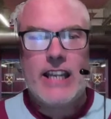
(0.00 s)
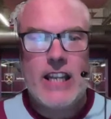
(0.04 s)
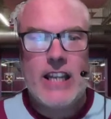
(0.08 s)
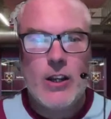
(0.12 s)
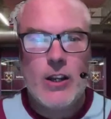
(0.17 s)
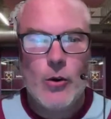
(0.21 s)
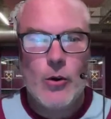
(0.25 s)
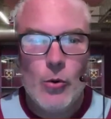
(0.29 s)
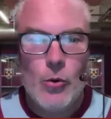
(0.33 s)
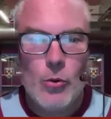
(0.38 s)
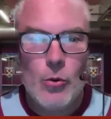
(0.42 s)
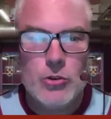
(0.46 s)
It
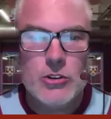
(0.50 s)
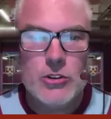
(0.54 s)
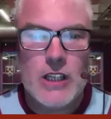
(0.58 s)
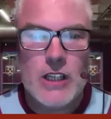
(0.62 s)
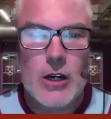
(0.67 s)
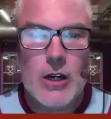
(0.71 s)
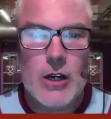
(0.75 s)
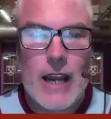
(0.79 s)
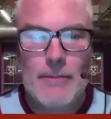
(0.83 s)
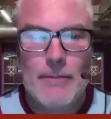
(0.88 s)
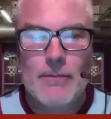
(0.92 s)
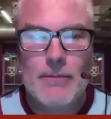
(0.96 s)

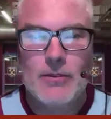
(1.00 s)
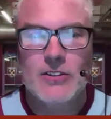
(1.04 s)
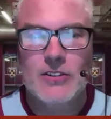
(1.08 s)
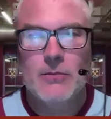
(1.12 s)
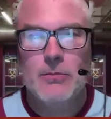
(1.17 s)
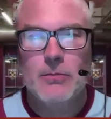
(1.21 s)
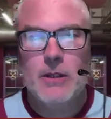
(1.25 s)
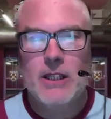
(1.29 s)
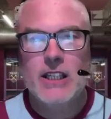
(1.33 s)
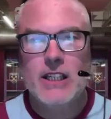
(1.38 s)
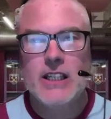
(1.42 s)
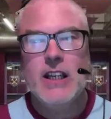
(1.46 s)
also happened to
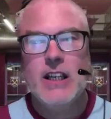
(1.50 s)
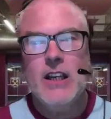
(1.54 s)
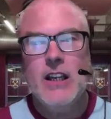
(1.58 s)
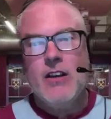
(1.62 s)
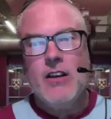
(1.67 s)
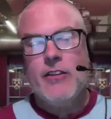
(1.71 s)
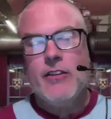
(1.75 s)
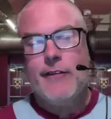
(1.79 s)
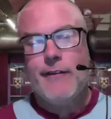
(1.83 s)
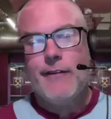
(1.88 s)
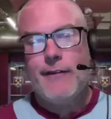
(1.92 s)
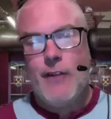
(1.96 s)
be
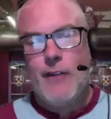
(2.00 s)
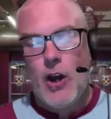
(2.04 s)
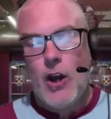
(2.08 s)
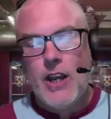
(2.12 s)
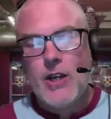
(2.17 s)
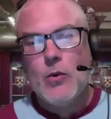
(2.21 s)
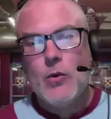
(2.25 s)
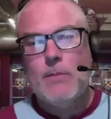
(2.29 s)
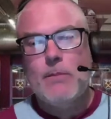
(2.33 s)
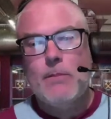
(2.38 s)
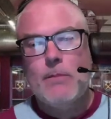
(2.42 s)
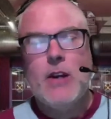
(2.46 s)
the
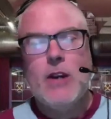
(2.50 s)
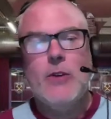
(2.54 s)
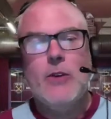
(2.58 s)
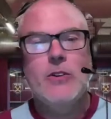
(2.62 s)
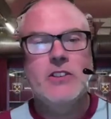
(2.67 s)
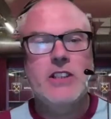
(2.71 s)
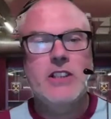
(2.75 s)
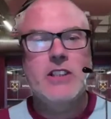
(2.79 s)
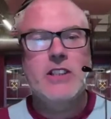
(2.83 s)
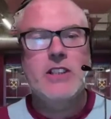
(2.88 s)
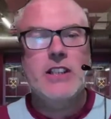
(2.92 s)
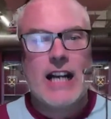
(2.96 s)
final
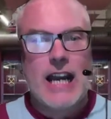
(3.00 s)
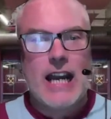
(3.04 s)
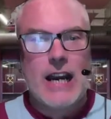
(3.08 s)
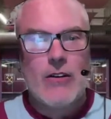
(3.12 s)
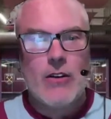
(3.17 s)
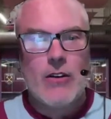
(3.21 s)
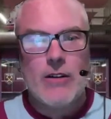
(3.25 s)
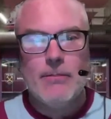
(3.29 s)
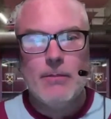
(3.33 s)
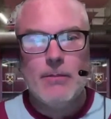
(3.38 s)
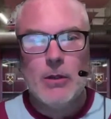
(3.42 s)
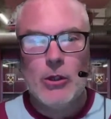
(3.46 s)
appearance in
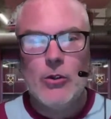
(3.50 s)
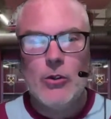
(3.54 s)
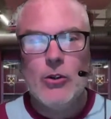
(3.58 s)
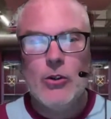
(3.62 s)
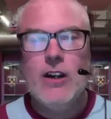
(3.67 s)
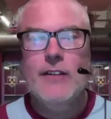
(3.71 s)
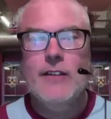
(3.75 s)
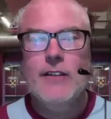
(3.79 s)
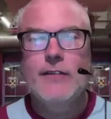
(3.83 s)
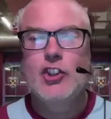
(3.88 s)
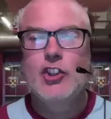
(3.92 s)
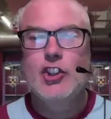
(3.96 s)
claret and blue
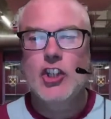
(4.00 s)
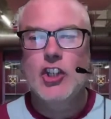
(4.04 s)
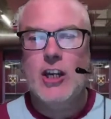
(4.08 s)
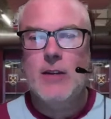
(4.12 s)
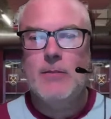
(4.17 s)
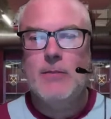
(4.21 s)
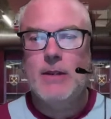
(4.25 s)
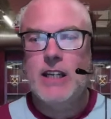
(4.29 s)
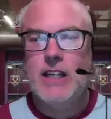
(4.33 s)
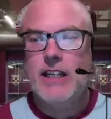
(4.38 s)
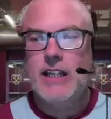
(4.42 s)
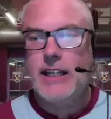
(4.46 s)
of
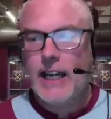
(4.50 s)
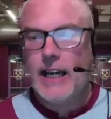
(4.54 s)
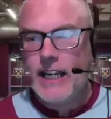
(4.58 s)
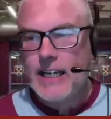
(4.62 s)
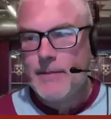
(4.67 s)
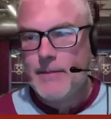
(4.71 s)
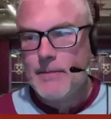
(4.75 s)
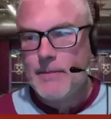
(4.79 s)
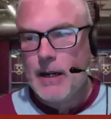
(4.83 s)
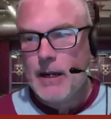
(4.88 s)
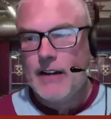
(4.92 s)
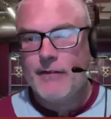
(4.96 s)
Jimmy
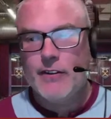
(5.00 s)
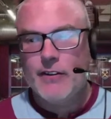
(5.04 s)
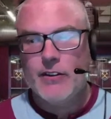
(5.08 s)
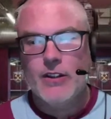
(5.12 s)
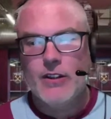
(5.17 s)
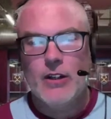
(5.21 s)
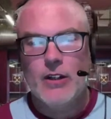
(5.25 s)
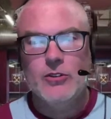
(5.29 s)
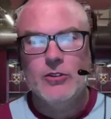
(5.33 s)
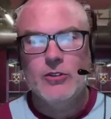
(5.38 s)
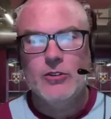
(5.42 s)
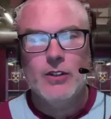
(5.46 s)
Neighbour, for
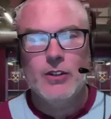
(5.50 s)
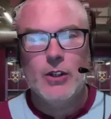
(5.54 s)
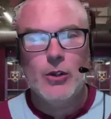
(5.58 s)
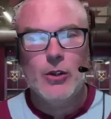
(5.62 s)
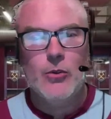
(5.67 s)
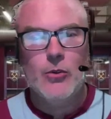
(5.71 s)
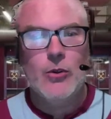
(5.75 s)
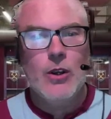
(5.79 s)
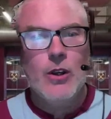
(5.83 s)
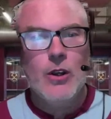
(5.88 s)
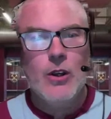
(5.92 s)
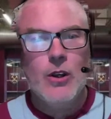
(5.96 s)
those of
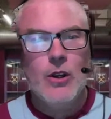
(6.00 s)
you